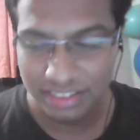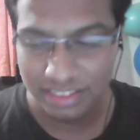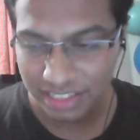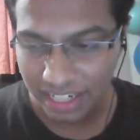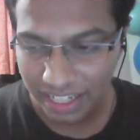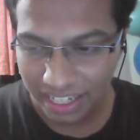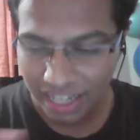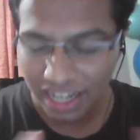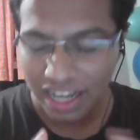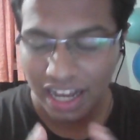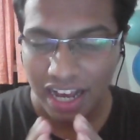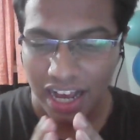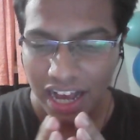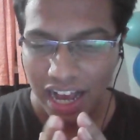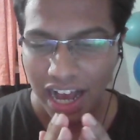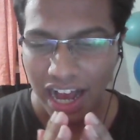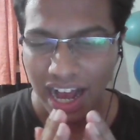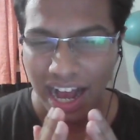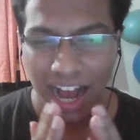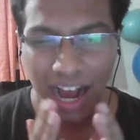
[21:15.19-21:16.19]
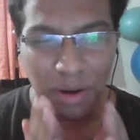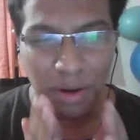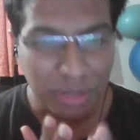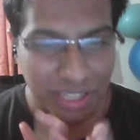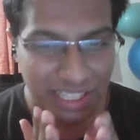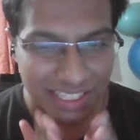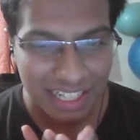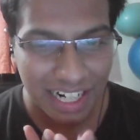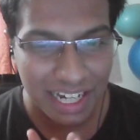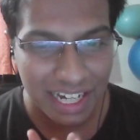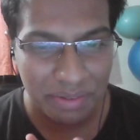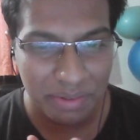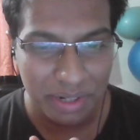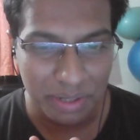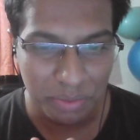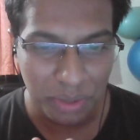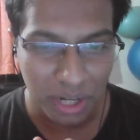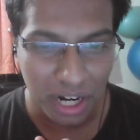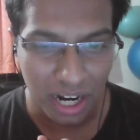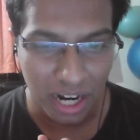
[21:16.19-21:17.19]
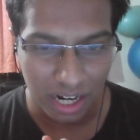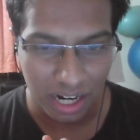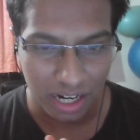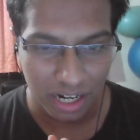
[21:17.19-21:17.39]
Like, how does that even work?